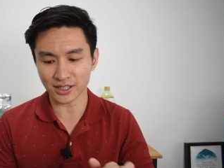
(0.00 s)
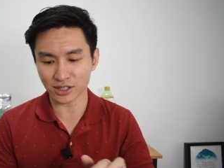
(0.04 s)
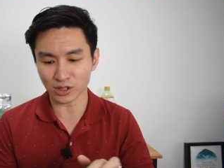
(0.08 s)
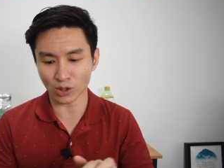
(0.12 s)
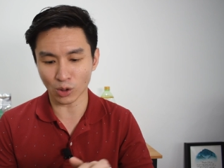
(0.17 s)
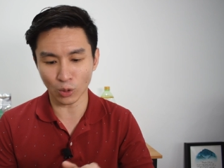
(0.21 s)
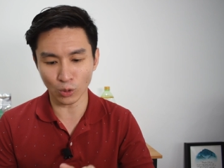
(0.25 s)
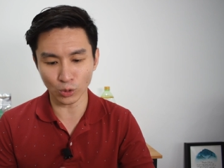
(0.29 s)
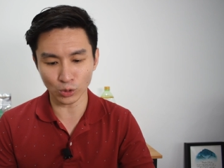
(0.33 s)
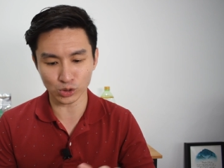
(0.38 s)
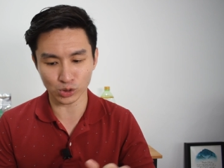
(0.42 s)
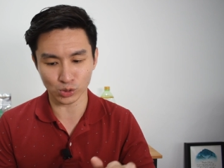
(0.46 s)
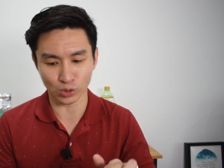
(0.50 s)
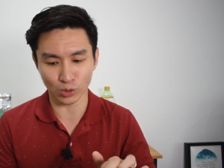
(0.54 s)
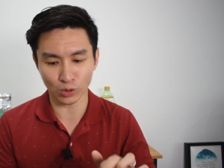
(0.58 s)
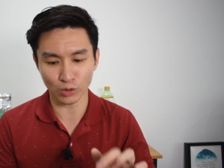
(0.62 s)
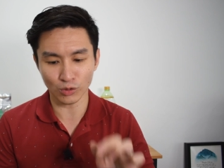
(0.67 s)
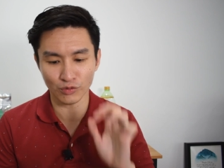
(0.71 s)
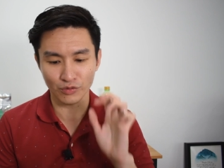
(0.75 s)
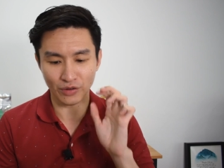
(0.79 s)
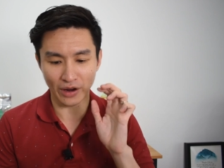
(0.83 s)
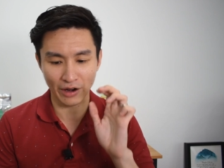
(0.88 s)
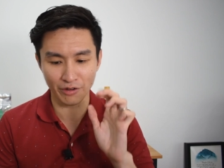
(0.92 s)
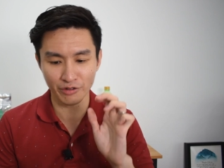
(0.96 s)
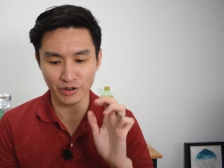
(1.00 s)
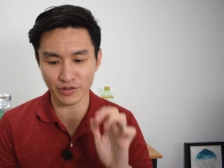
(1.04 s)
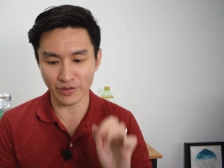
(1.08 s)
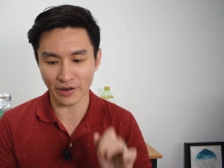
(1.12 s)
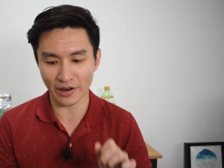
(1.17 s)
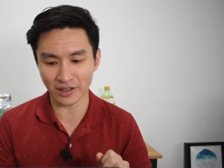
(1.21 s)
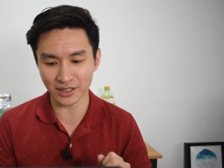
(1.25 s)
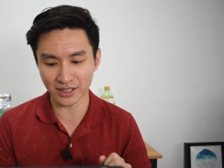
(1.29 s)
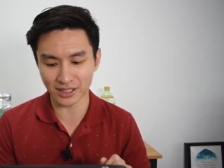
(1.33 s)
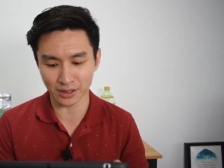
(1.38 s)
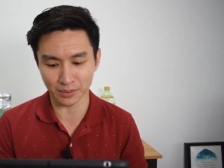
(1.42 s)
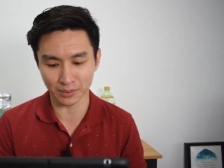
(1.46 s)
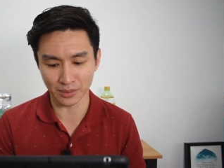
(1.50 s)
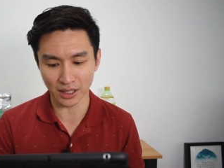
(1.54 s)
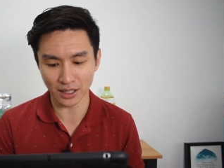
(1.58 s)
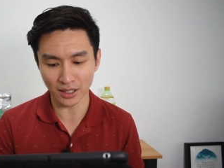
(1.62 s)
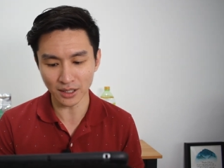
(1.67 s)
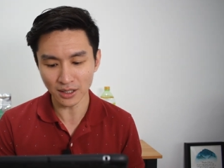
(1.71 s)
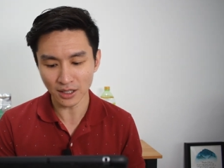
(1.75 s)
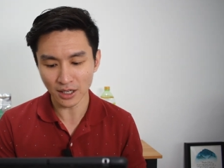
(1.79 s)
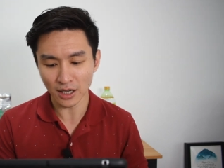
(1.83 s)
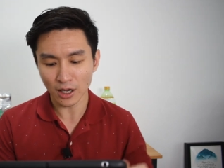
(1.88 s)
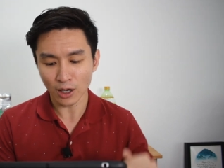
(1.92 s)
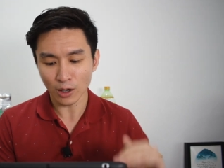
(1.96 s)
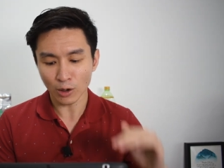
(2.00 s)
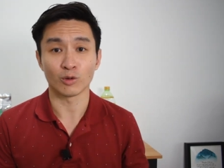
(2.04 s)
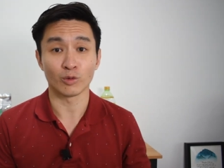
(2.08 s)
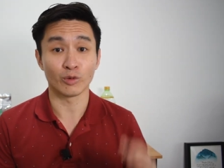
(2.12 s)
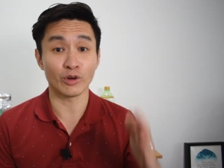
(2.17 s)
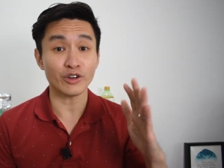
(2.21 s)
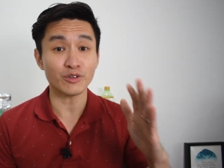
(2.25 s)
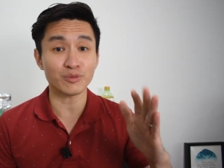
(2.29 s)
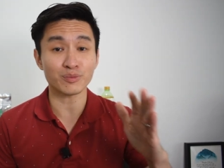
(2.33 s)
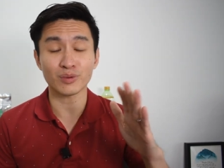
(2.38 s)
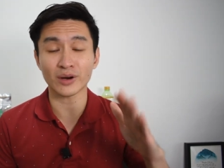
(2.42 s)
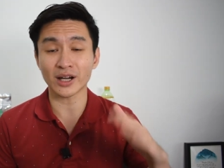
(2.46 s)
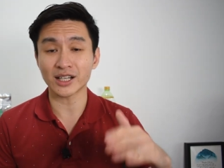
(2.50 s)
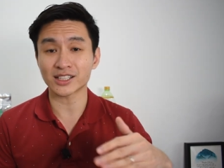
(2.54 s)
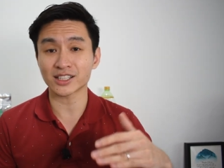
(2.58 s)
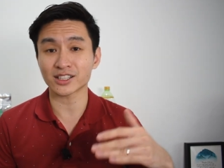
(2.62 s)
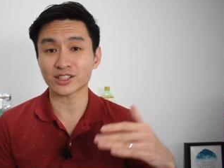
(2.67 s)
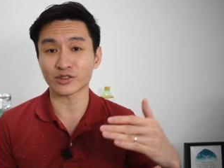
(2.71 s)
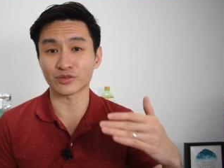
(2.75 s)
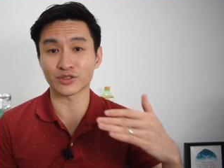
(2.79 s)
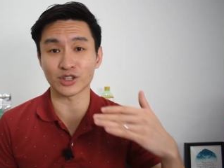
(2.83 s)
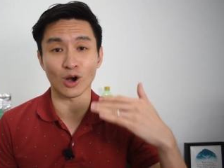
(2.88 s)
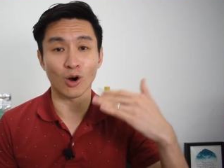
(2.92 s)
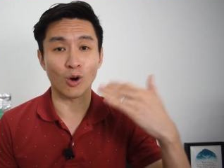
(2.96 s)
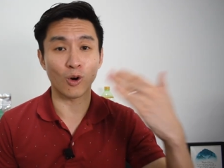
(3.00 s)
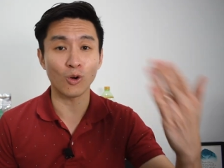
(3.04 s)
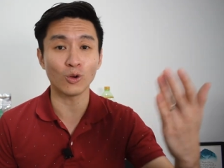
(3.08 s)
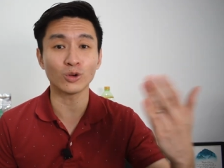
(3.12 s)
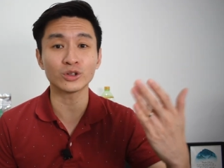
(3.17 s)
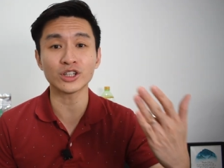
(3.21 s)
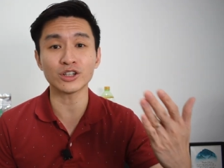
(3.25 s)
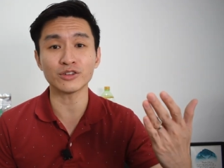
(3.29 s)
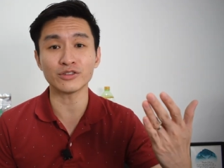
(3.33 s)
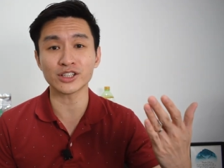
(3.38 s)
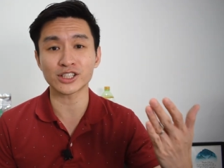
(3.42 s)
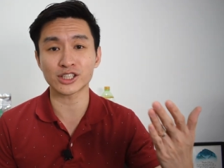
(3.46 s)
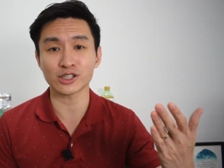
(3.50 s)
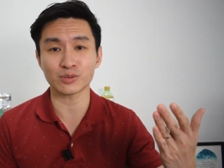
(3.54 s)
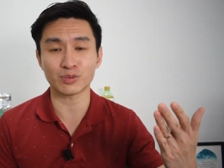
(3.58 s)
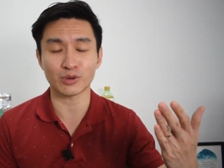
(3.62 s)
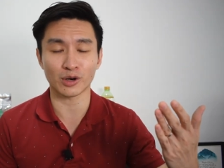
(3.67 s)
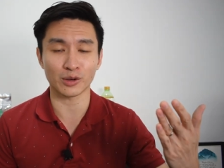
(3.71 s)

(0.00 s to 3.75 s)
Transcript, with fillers: is also very, very similar, with prices of the older resale